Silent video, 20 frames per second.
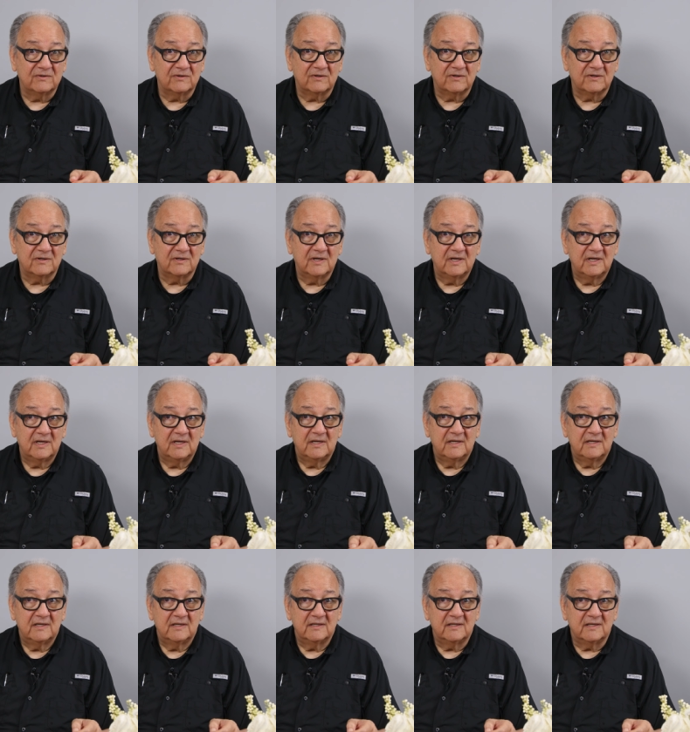or
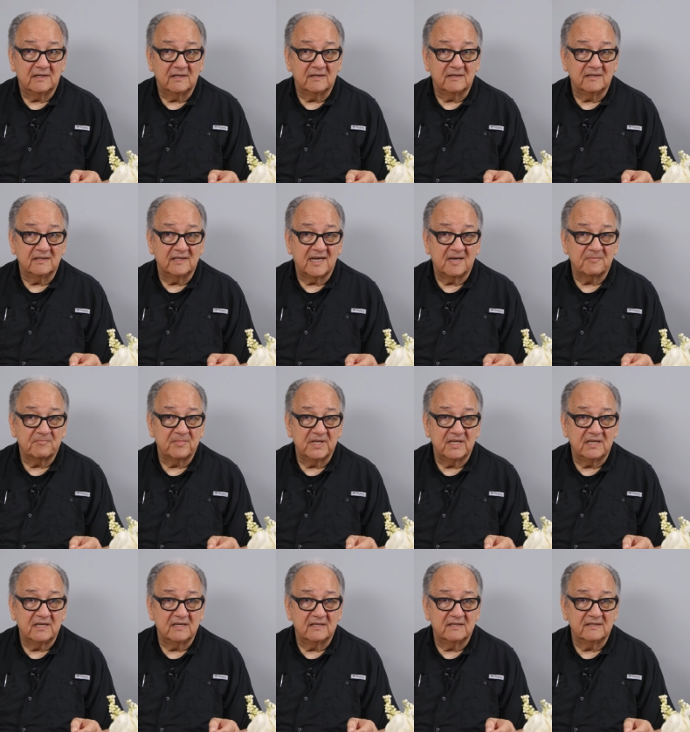uh, not
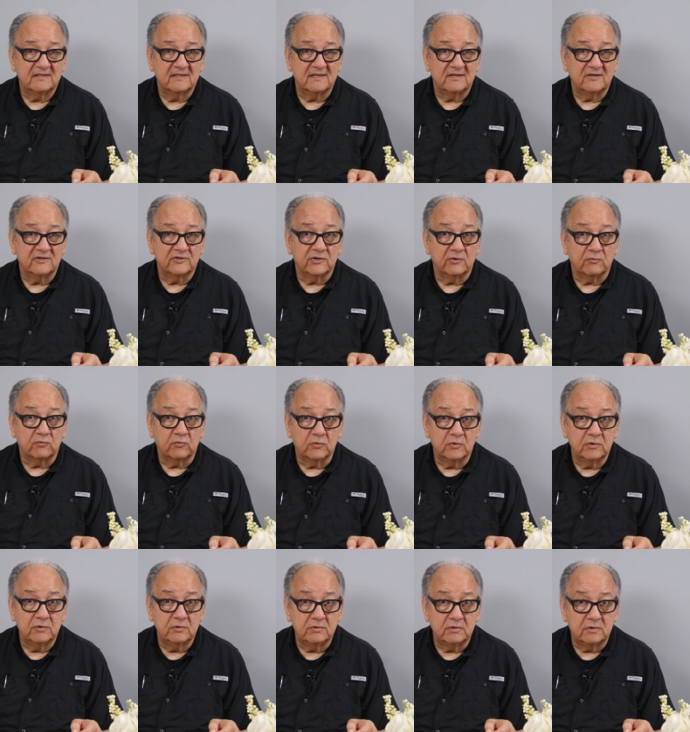because there's a
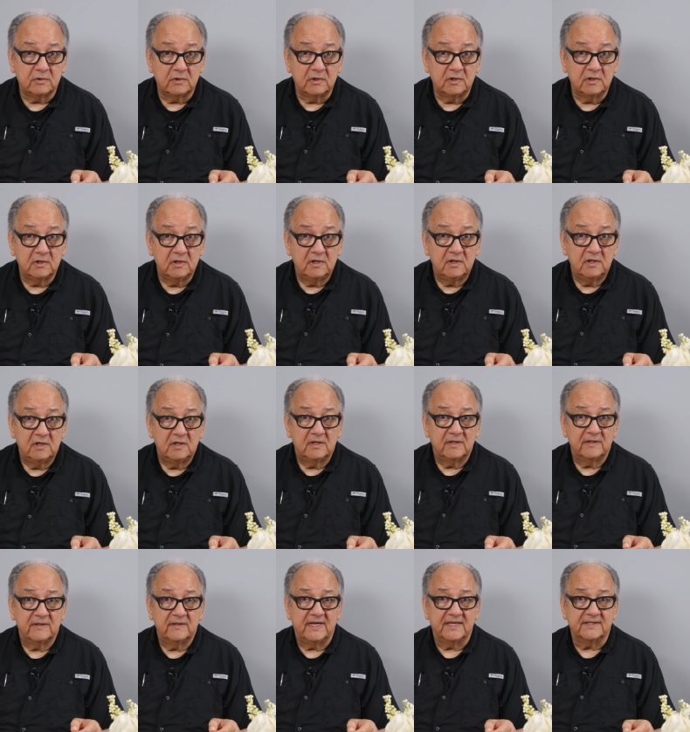rule
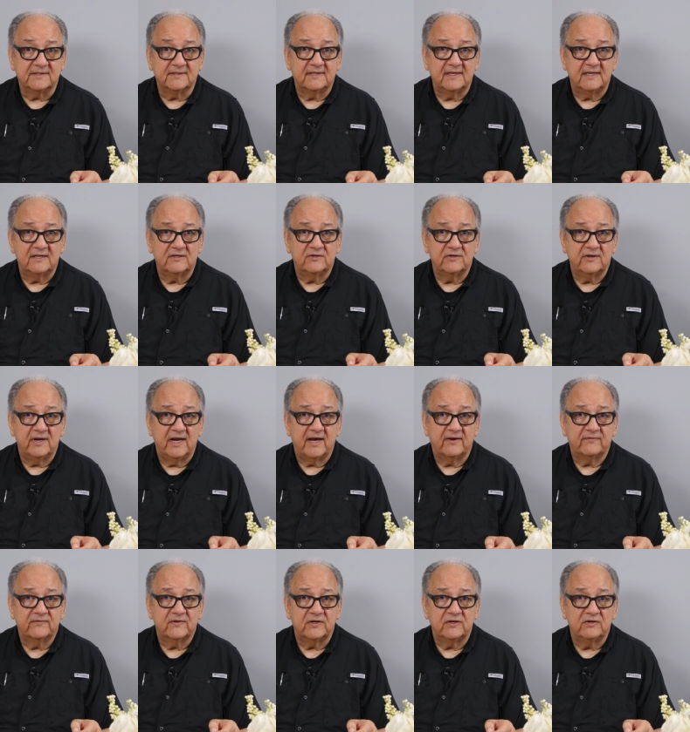that says you
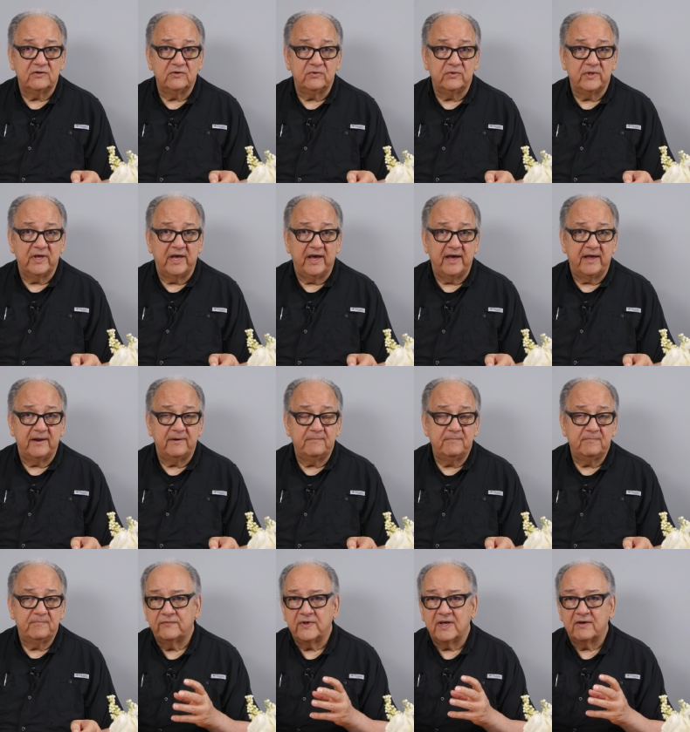have to do that.
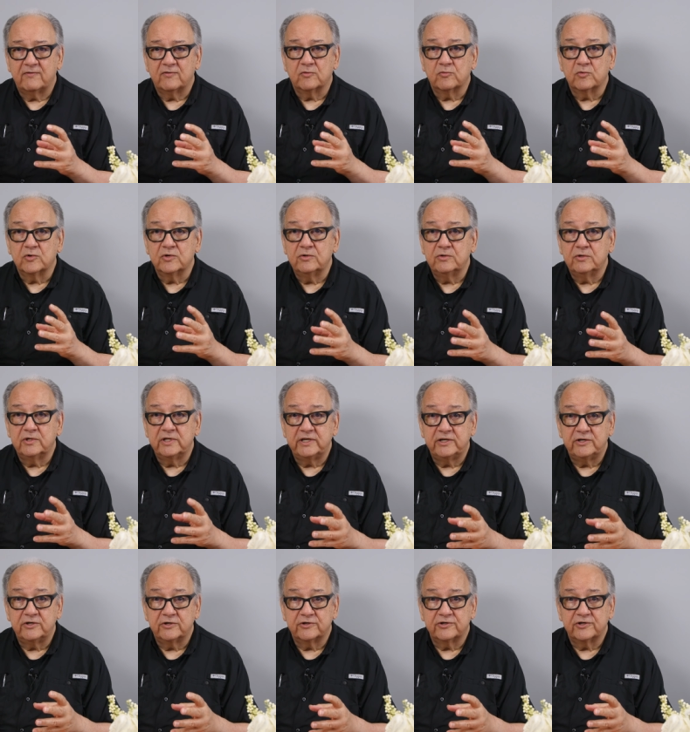If you have a rule
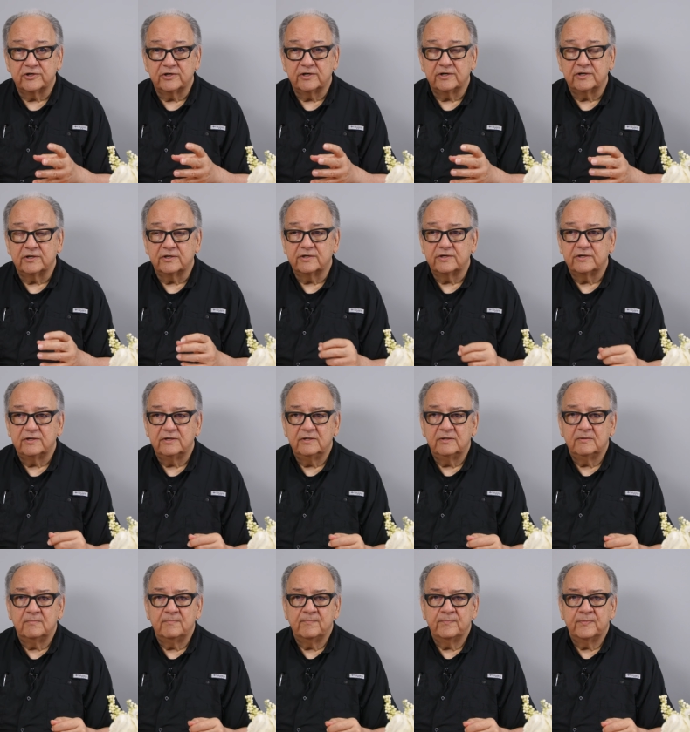in your church,
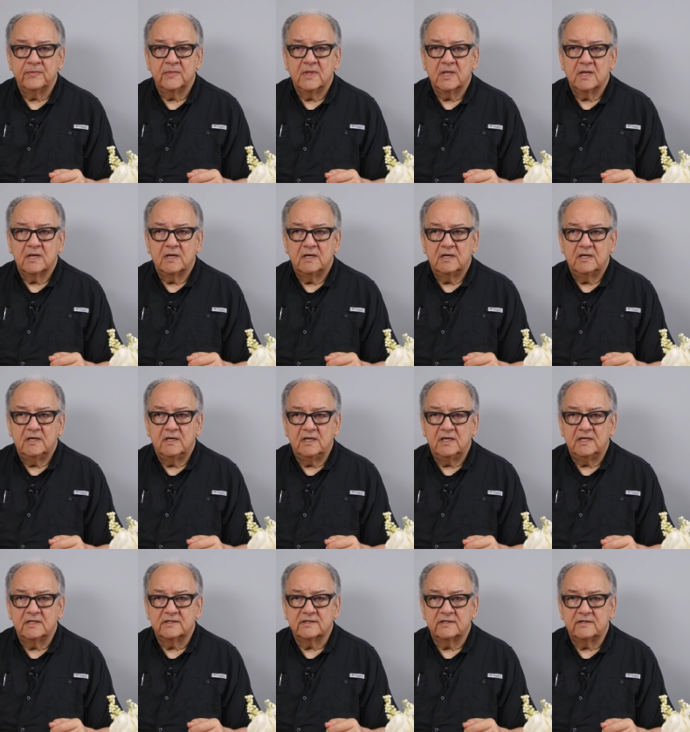
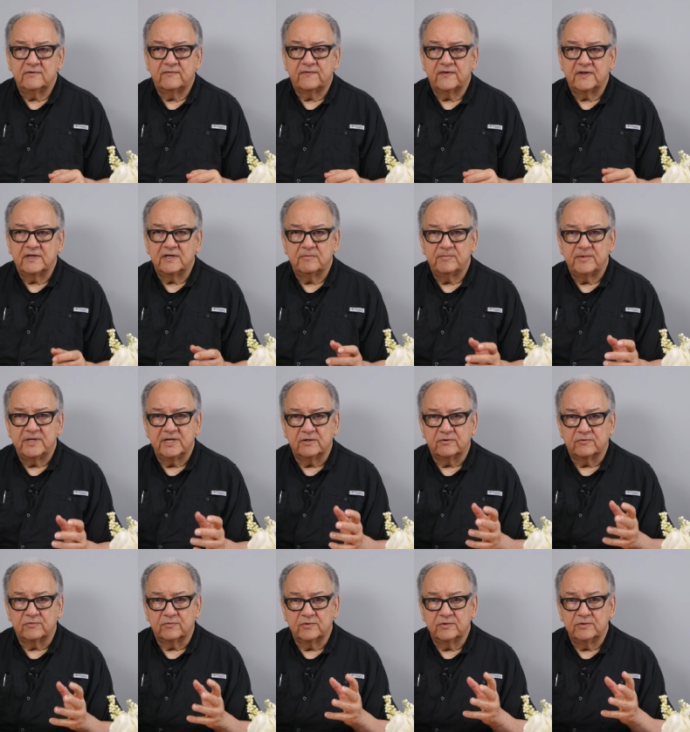is it a
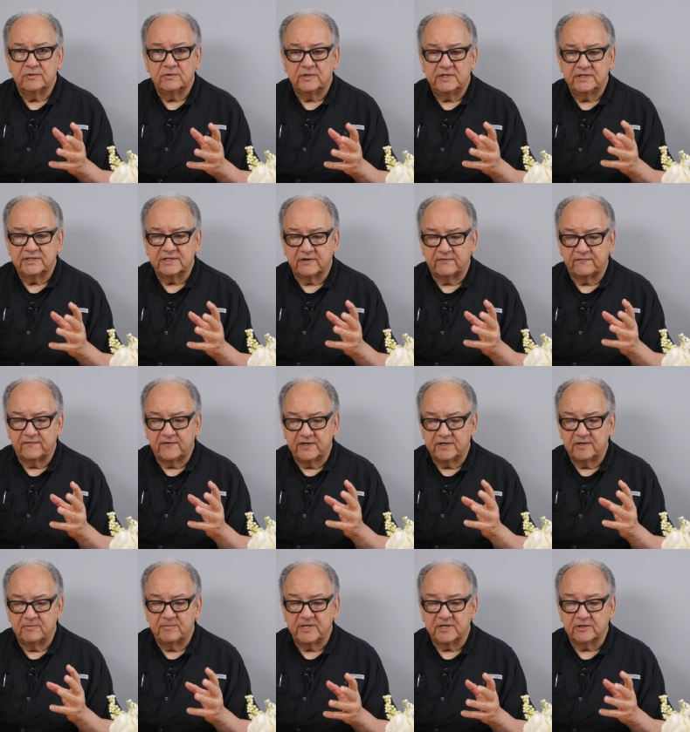fundamental rule? Is it a
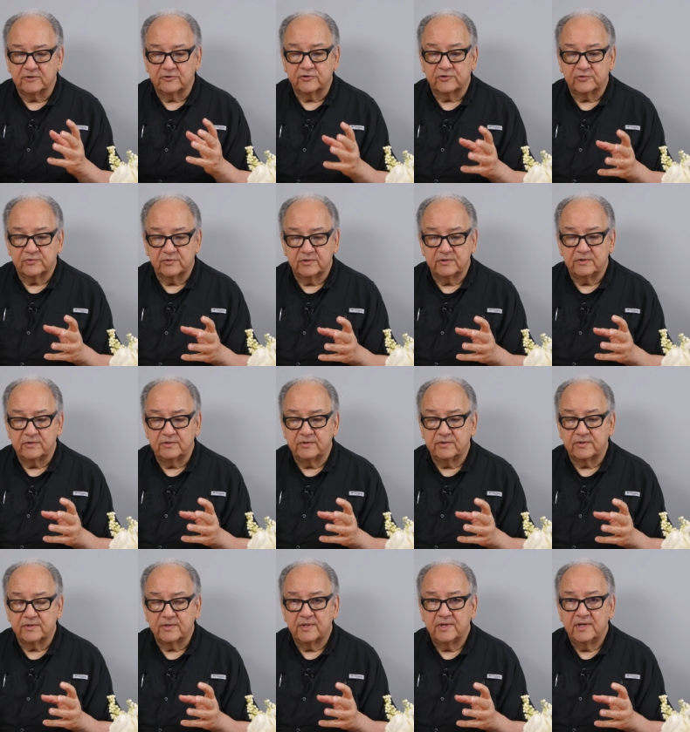fundamental
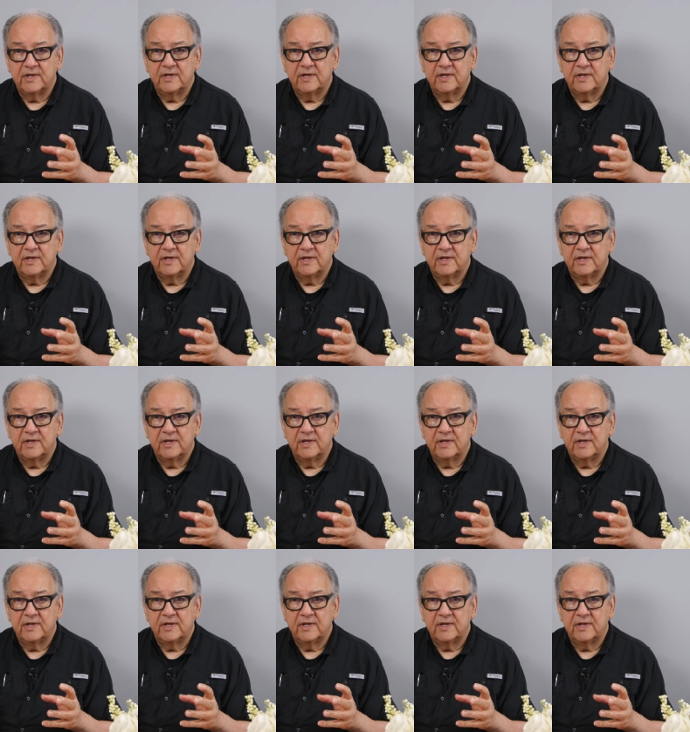truth?